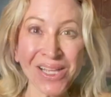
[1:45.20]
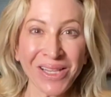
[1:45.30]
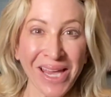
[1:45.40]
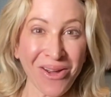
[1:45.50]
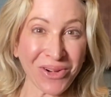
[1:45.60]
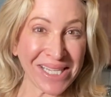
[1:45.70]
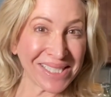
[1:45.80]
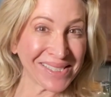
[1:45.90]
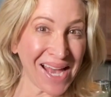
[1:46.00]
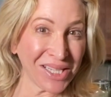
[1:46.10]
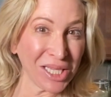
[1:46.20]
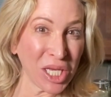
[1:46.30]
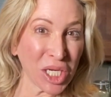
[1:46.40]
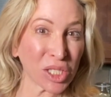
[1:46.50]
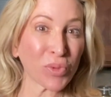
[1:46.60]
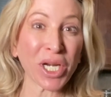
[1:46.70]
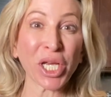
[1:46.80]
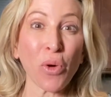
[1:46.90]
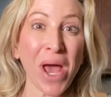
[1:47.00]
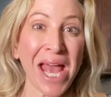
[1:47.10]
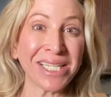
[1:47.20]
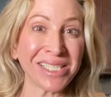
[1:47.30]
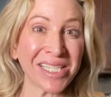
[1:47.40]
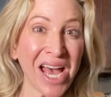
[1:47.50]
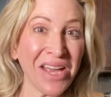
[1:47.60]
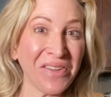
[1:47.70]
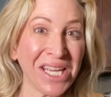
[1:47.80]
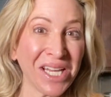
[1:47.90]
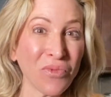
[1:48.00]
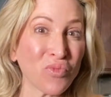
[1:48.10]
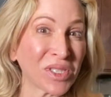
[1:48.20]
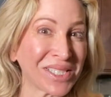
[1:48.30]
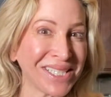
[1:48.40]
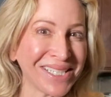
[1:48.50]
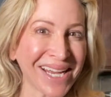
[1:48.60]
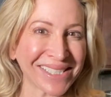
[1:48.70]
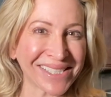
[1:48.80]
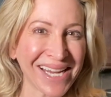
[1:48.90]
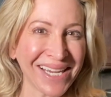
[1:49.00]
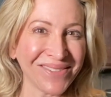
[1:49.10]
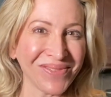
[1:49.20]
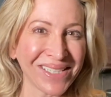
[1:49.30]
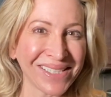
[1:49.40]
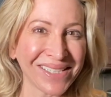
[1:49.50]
Look how great the salad looks. We're gonna go ahead and dive in. We'll see you next time.